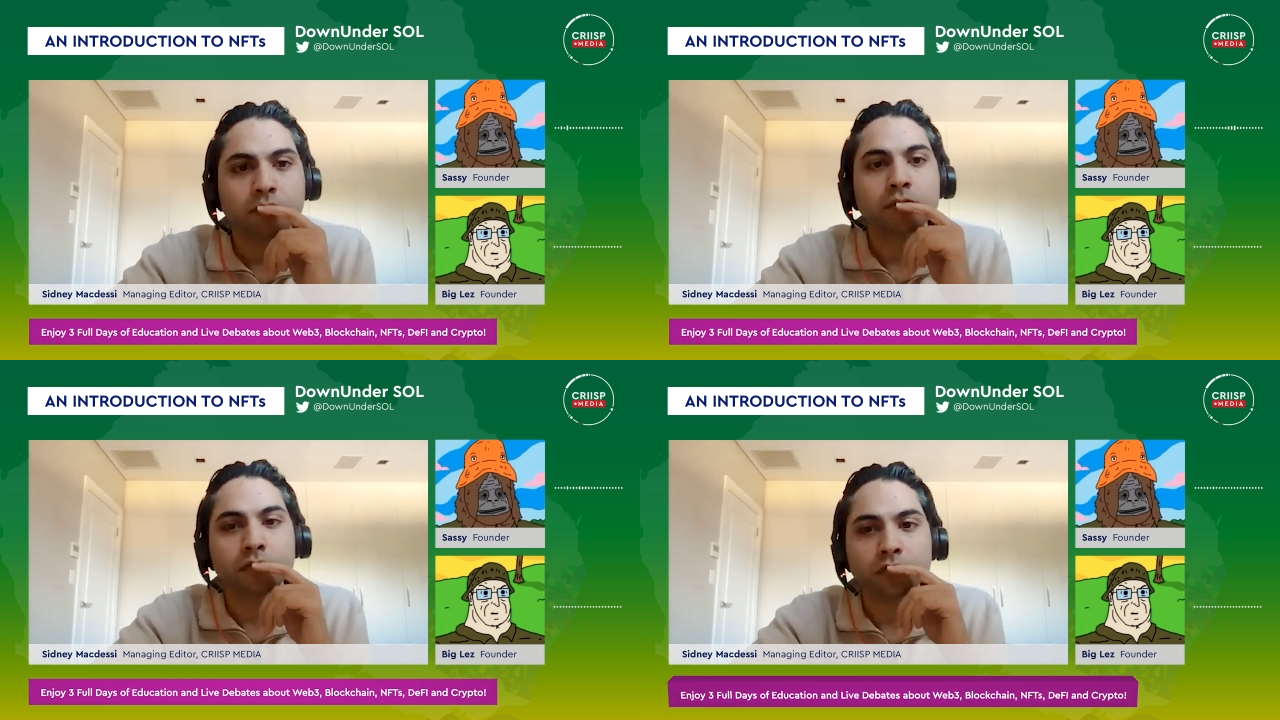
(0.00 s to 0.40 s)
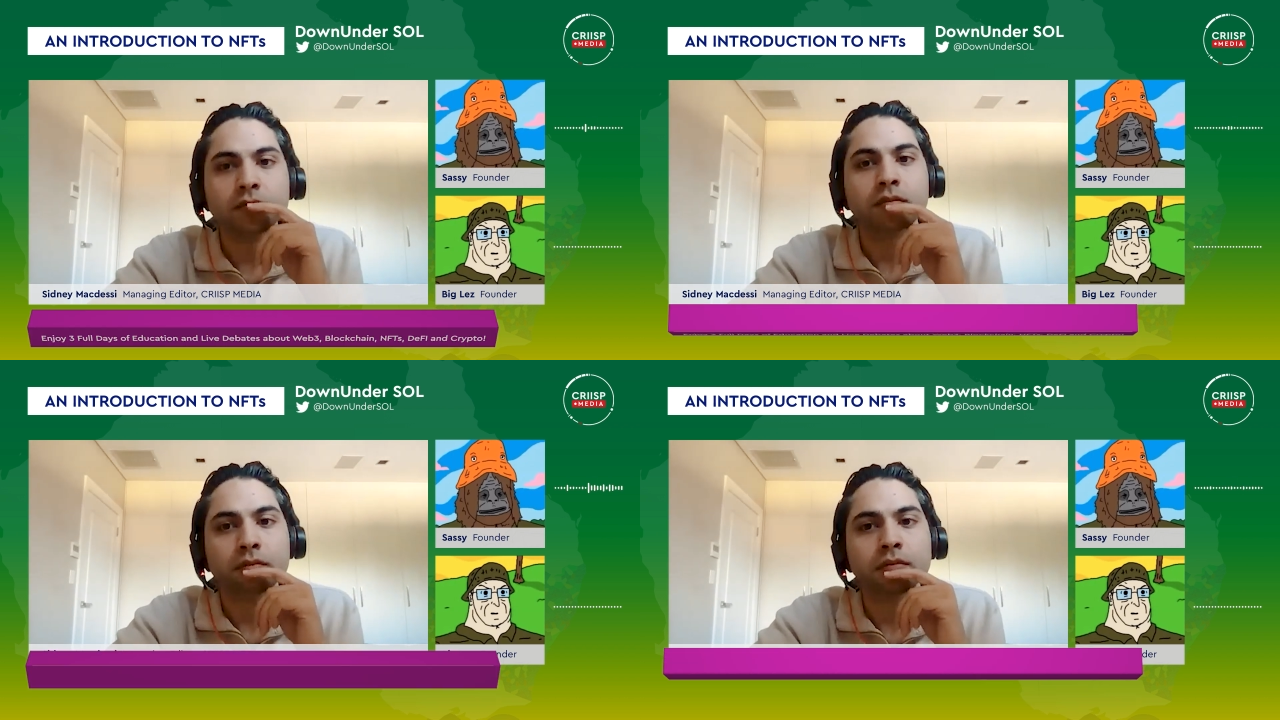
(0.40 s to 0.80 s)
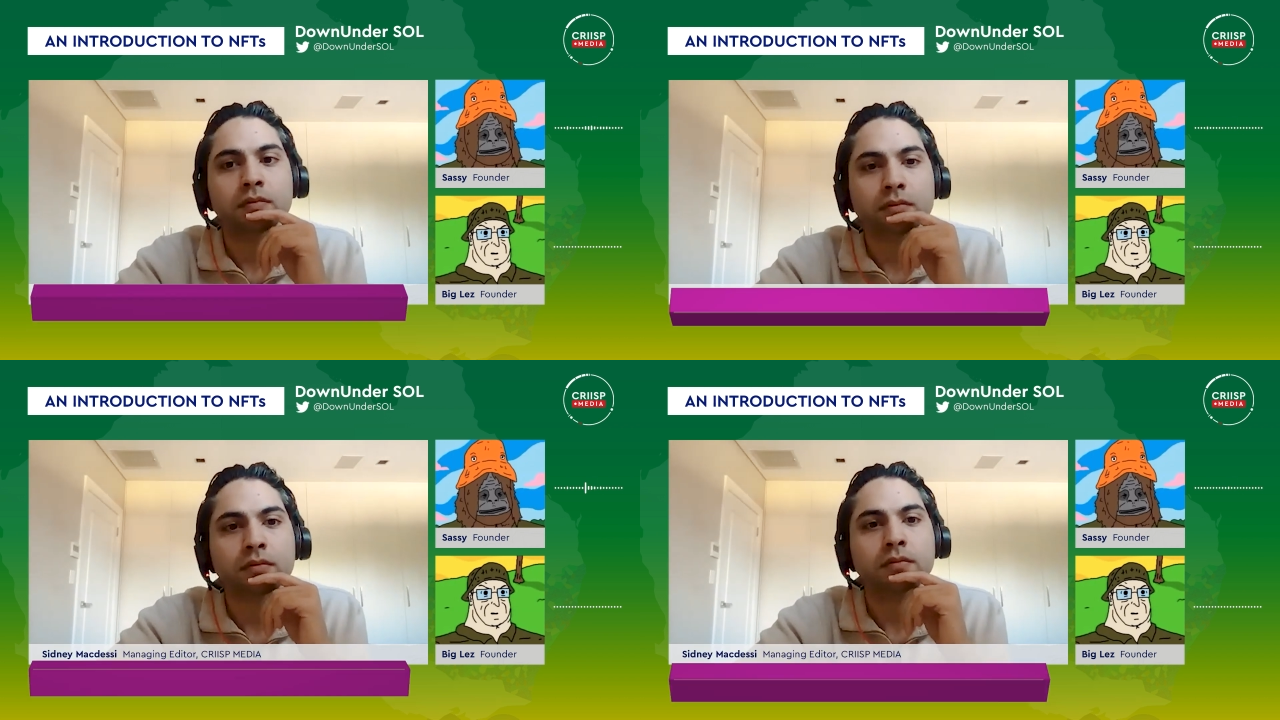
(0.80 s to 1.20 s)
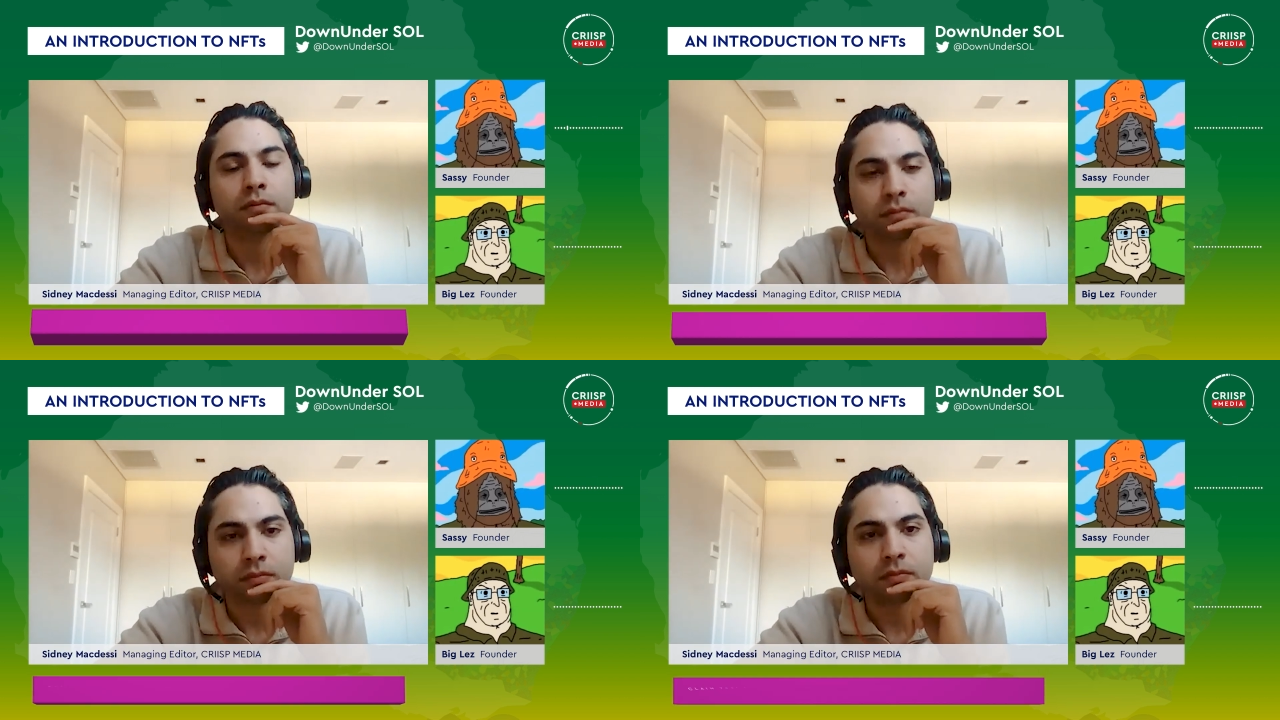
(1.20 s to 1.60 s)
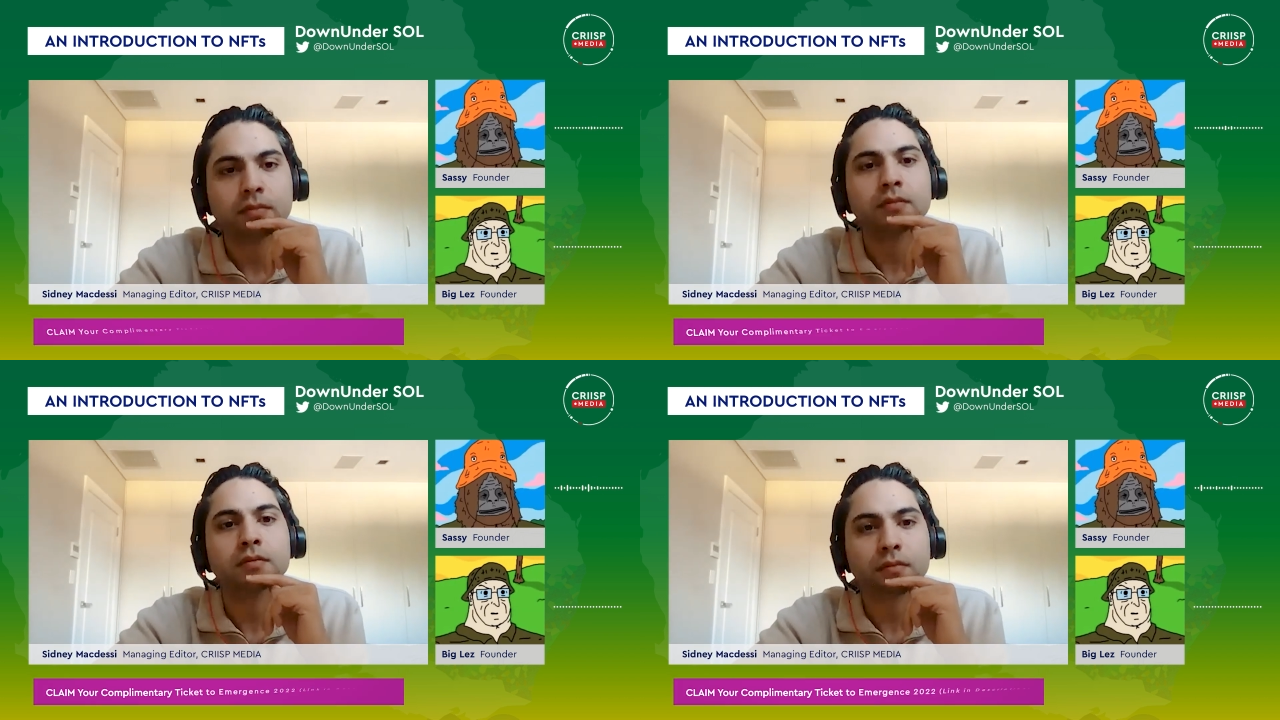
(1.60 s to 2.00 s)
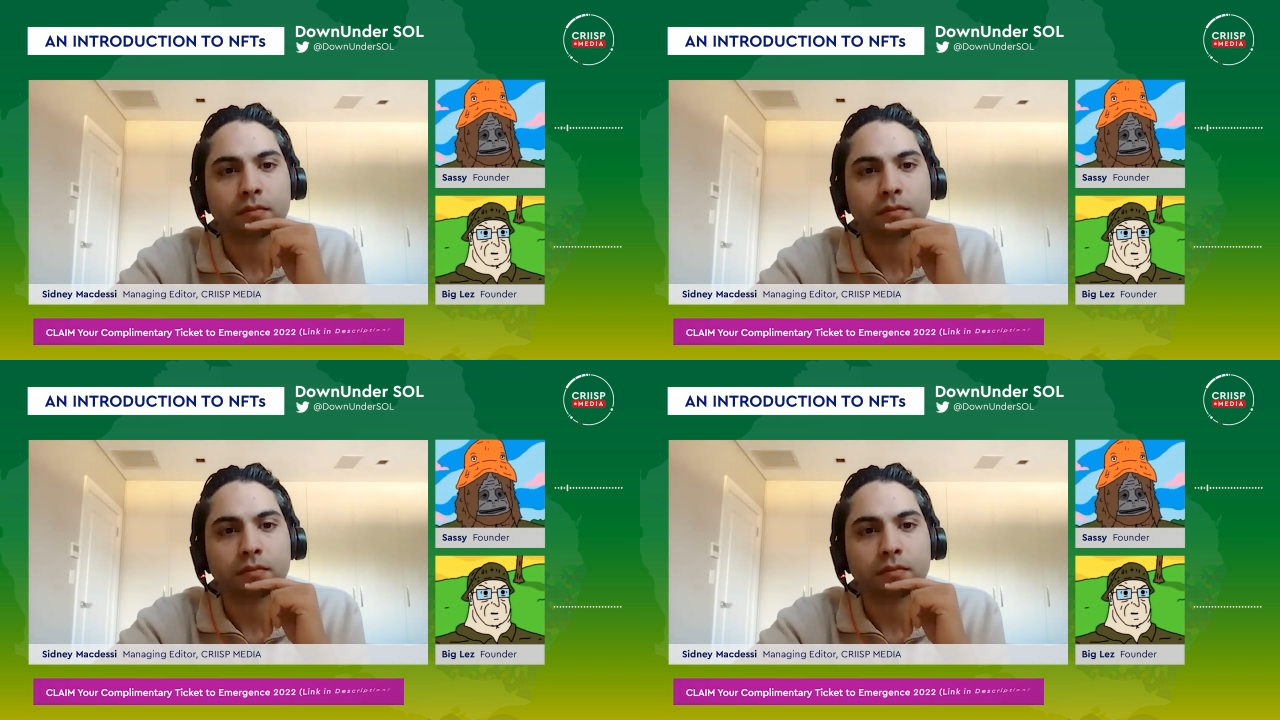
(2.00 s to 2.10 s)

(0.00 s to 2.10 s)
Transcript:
Speaker 1: of Clans tokens or Fortnite tokens. Like